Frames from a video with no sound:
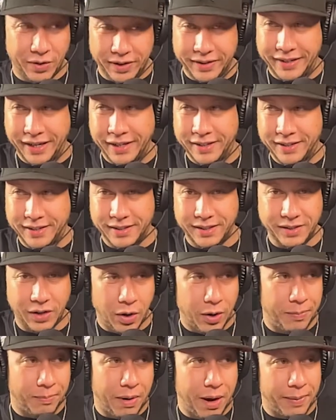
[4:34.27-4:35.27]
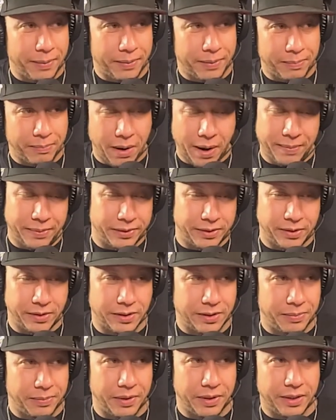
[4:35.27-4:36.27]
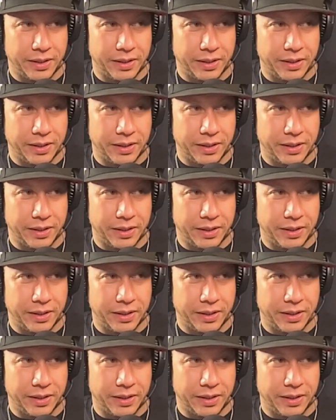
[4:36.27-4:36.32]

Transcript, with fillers: a dentist, or a barber. Barbers used to be the